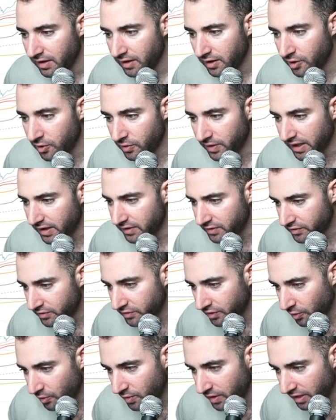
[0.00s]
Okay,
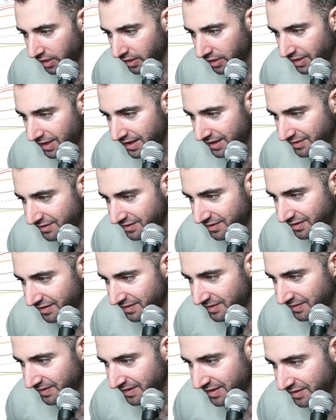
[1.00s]
so this
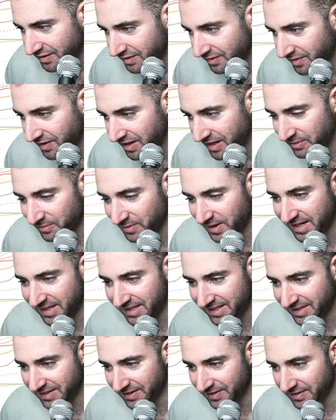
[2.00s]
line right
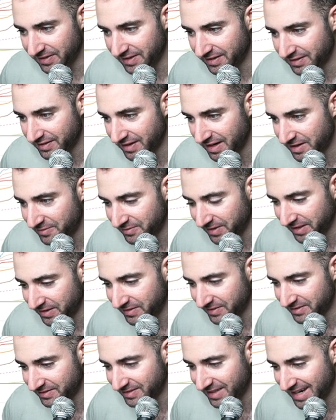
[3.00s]
here, this kind of like
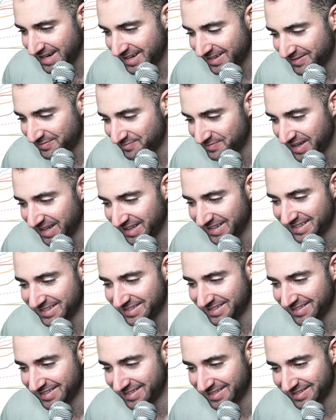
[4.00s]
light, man,
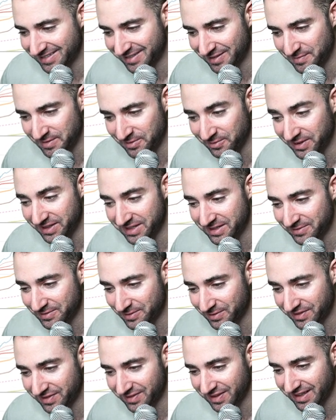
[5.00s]
this is gonna be really
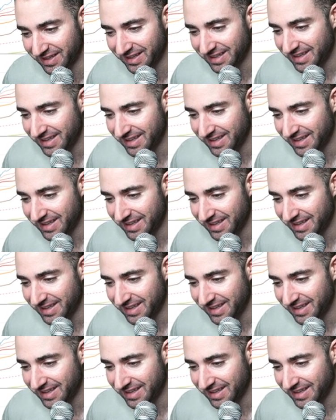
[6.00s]
difficult to see.